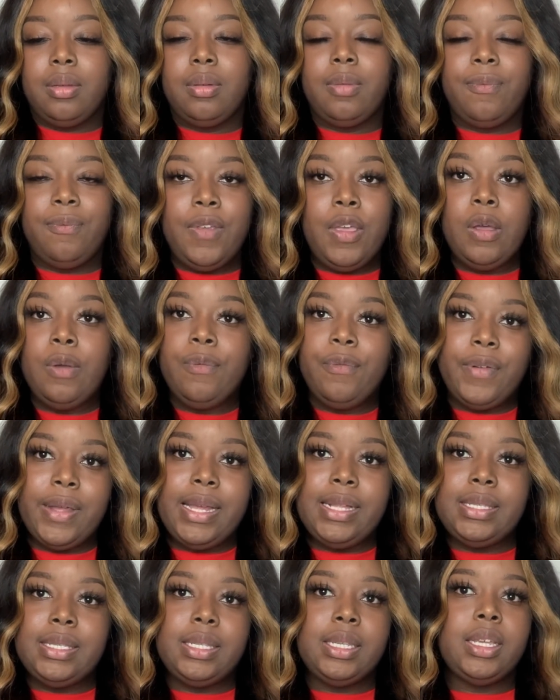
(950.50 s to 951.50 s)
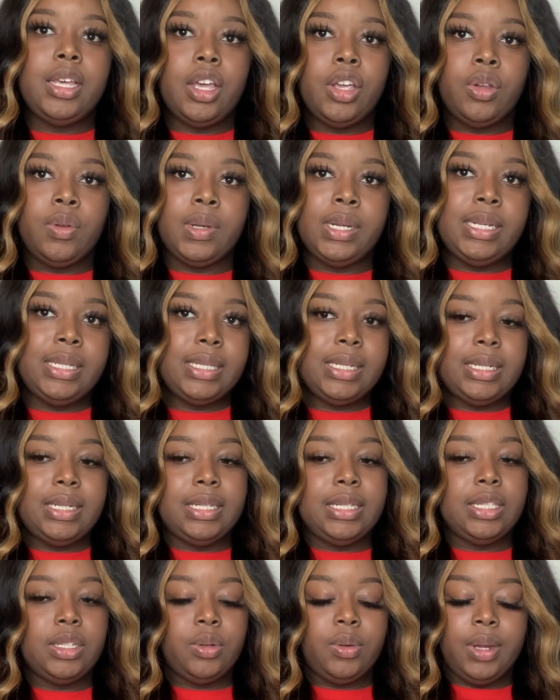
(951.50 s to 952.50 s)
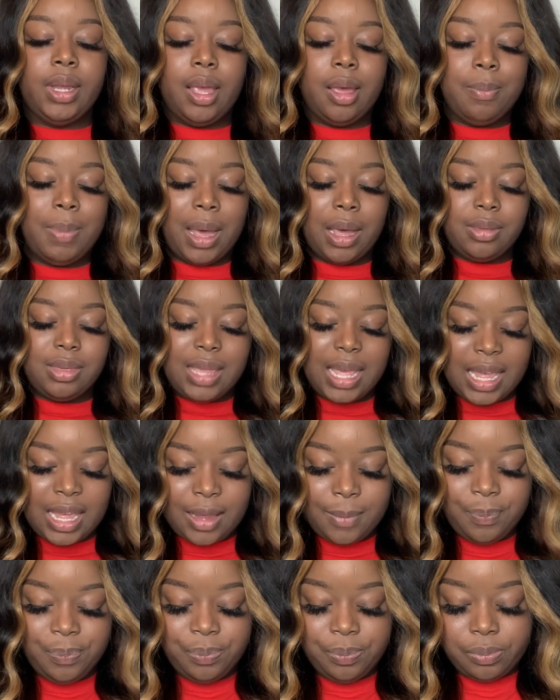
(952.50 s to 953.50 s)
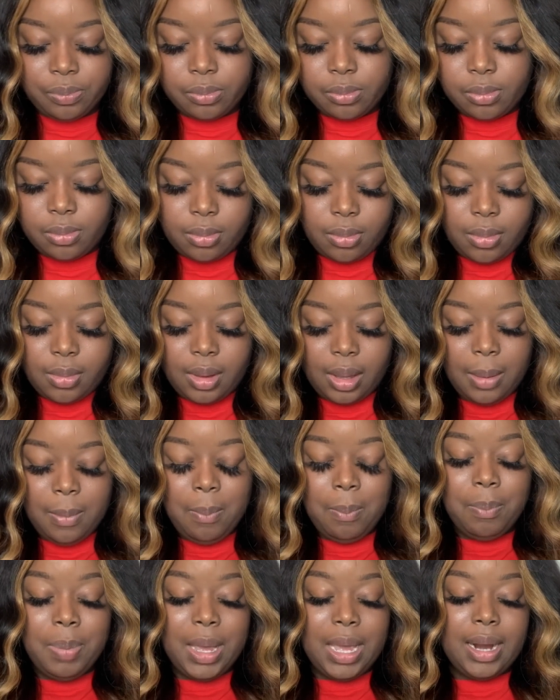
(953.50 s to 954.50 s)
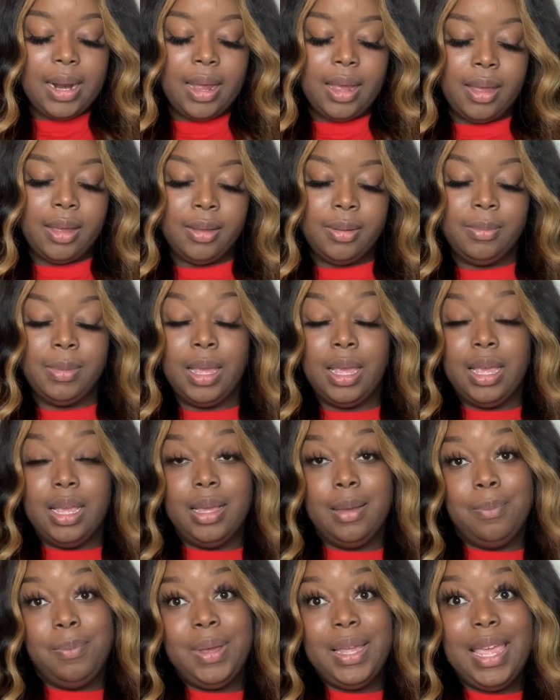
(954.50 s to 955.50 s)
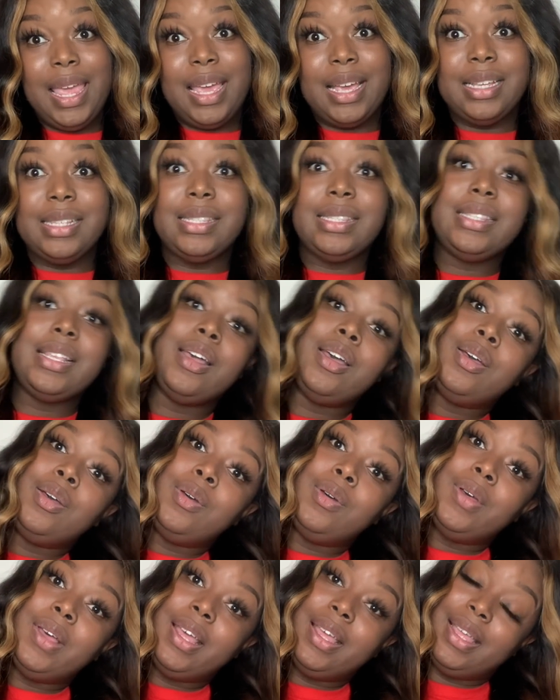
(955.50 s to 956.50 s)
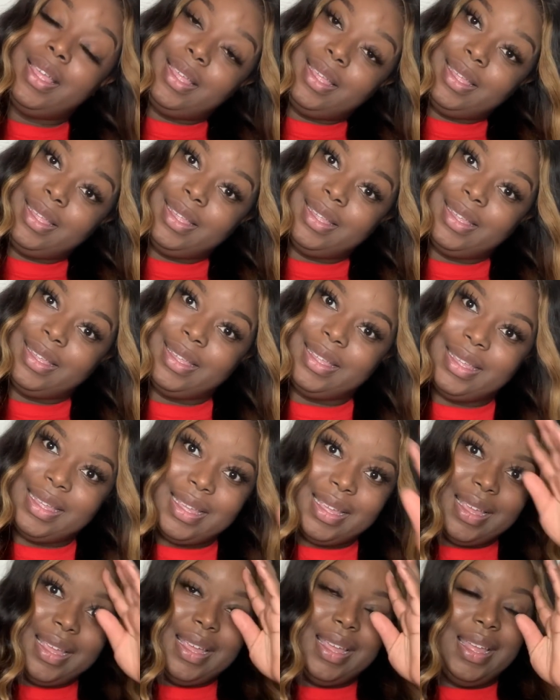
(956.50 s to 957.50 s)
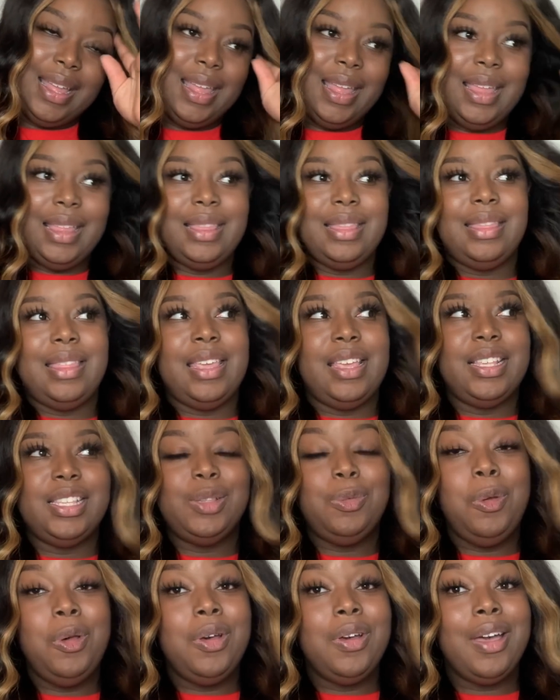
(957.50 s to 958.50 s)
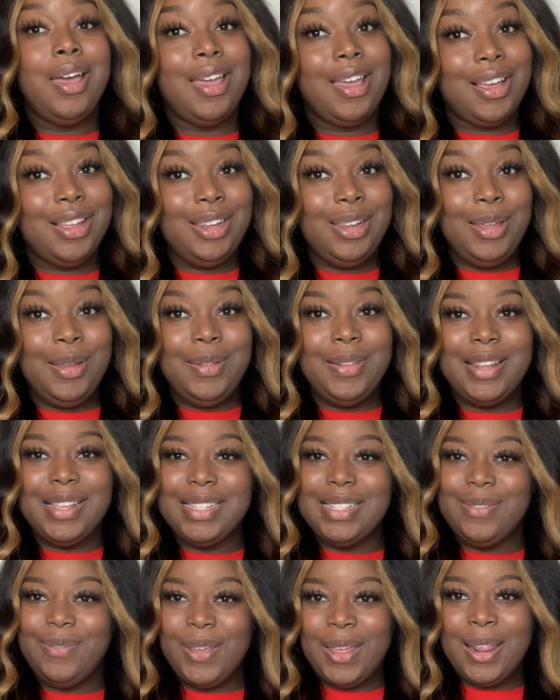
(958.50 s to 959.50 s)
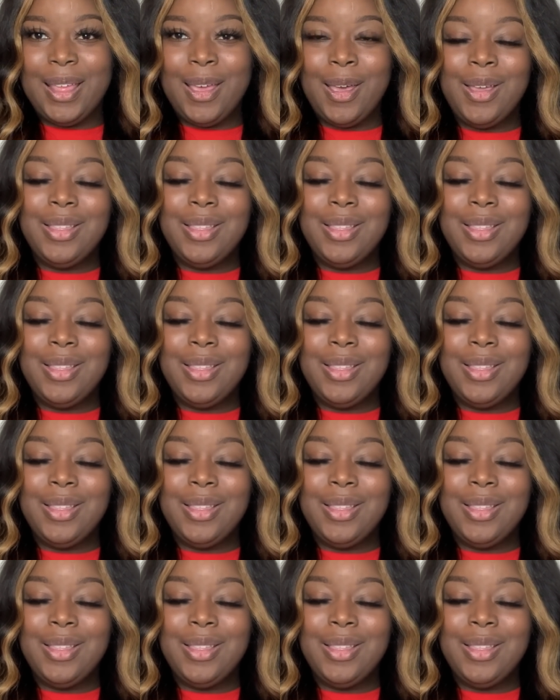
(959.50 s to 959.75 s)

feel free to agree to disagree about that. But yeah, so this will conclude this video.